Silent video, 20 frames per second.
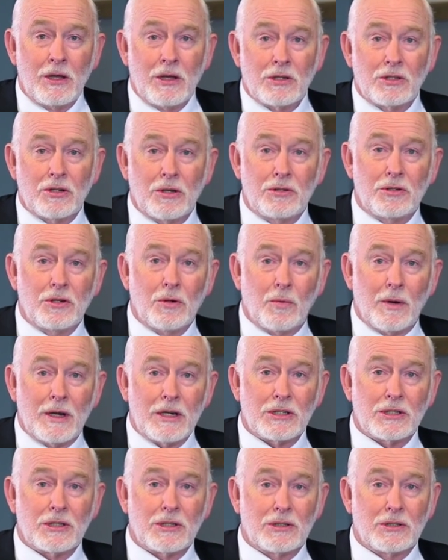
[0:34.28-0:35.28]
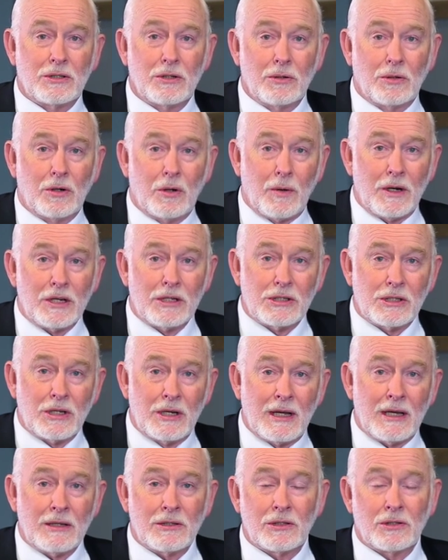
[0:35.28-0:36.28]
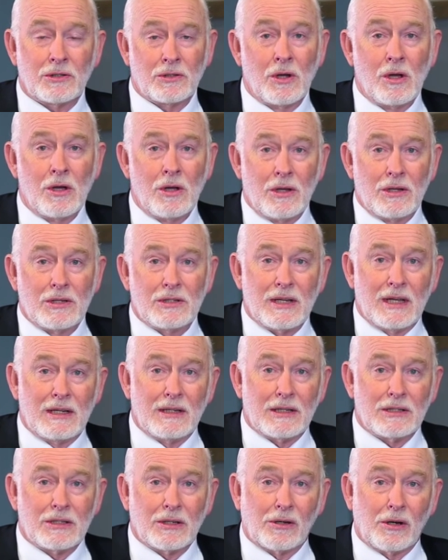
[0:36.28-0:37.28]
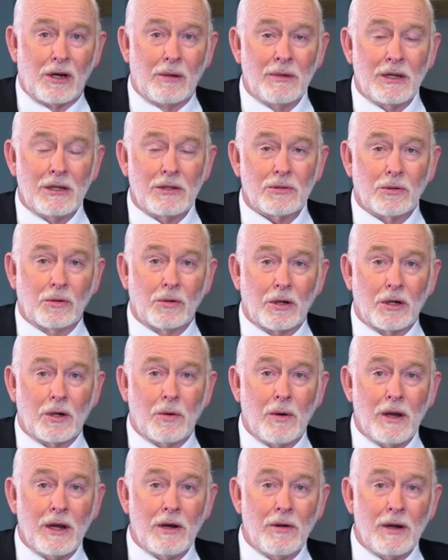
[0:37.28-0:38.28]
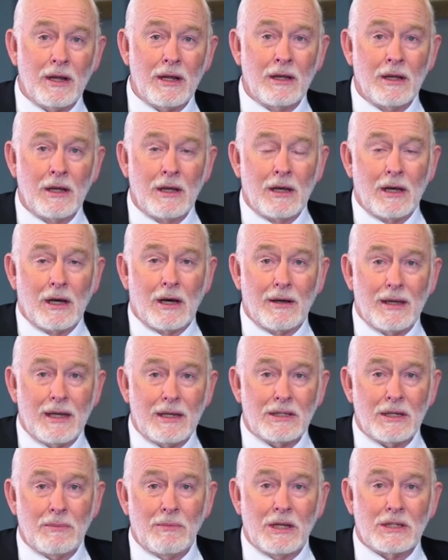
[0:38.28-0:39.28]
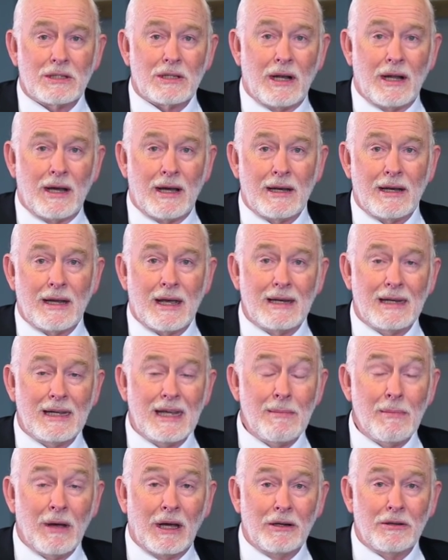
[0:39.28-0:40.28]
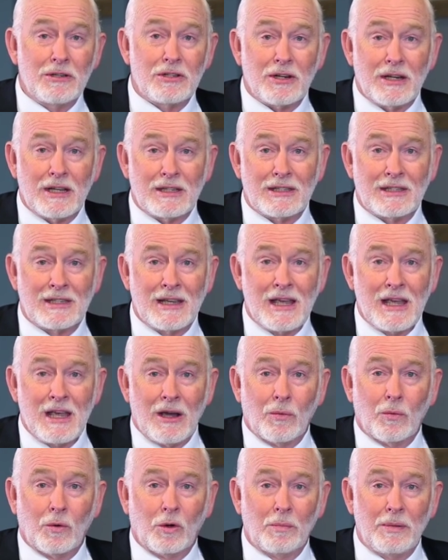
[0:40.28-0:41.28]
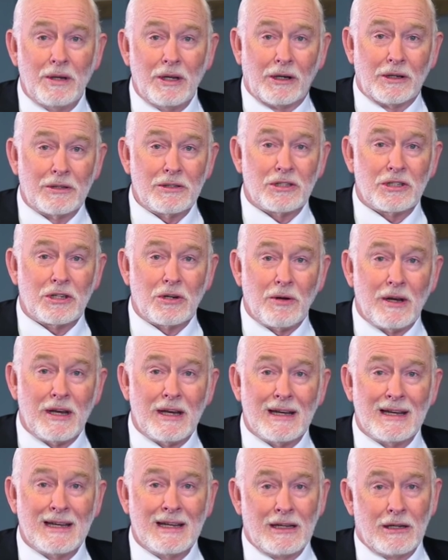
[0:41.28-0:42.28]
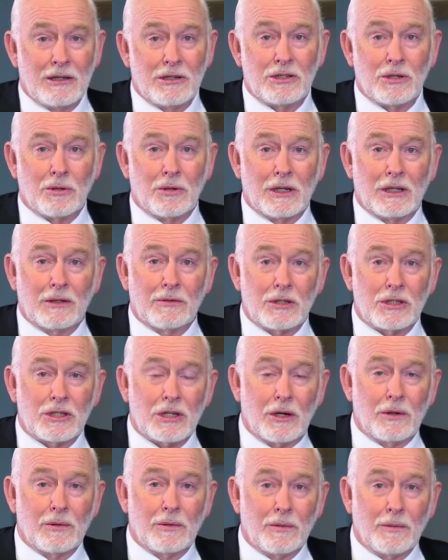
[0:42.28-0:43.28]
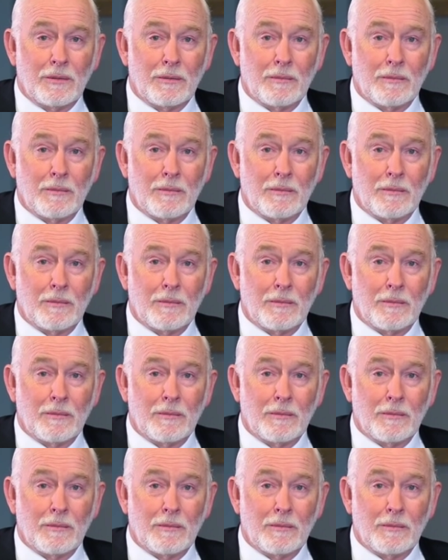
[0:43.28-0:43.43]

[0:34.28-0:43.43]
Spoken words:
Should you wish to question us, send us a comment or a query, our SMS line and email address will be on screen during the show.